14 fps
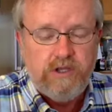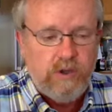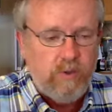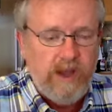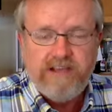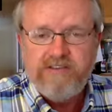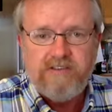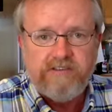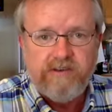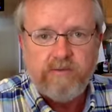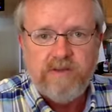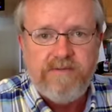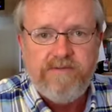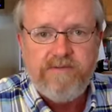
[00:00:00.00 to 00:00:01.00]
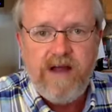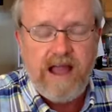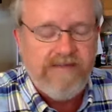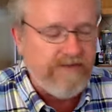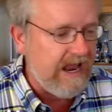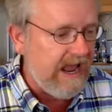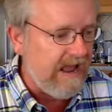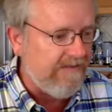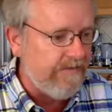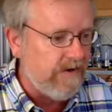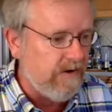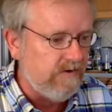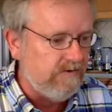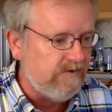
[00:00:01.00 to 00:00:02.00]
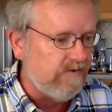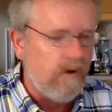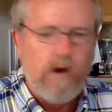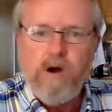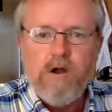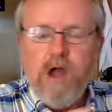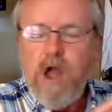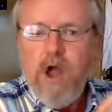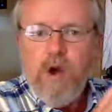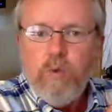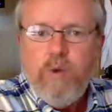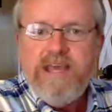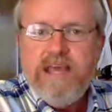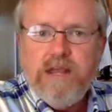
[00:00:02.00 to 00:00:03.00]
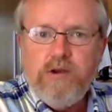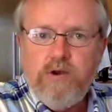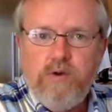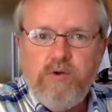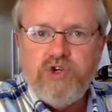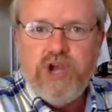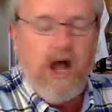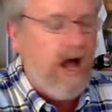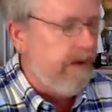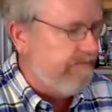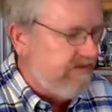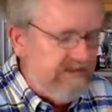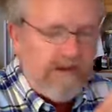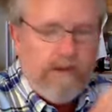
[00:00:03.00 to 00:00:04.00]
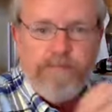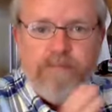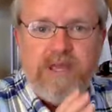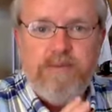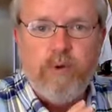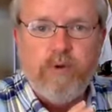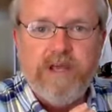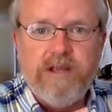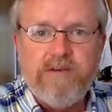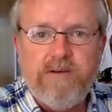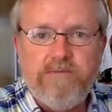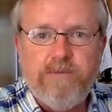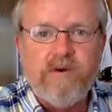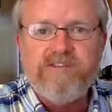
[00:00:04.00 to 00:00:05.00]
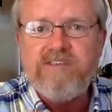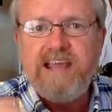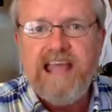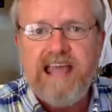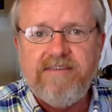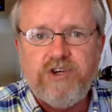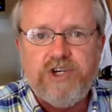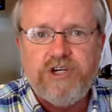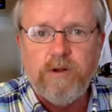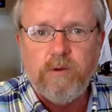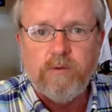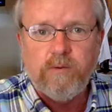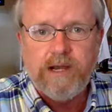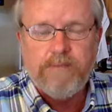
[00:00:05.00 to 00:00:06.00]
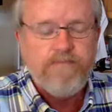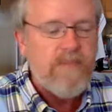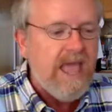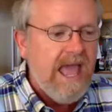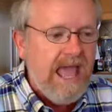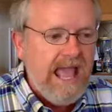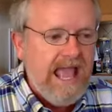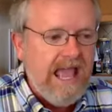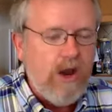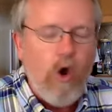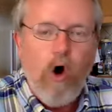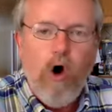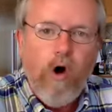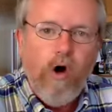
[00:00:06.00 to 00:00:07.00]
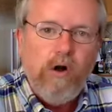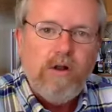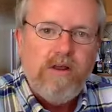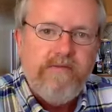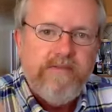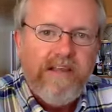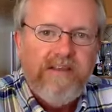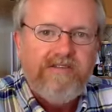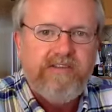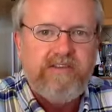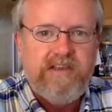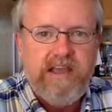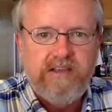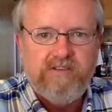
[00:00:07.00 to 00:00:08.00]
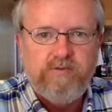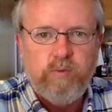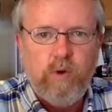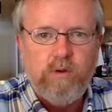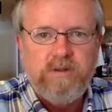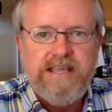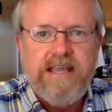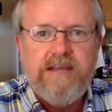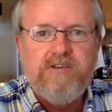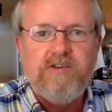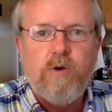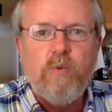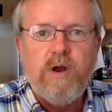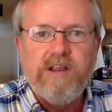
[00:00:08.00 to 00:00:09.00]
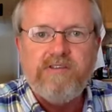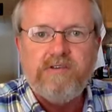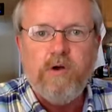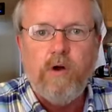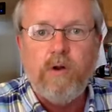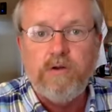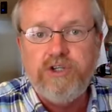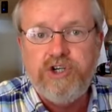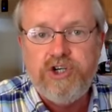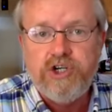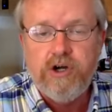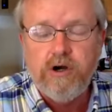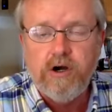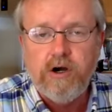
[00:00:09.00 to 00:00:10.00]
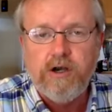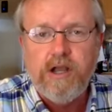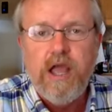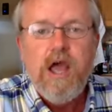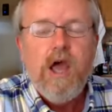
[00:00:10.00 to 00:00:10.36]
U.S. is only 5.5 years long. We get new jobs. Some people get divorced. They have children. And all of these things will lead to what is called churn.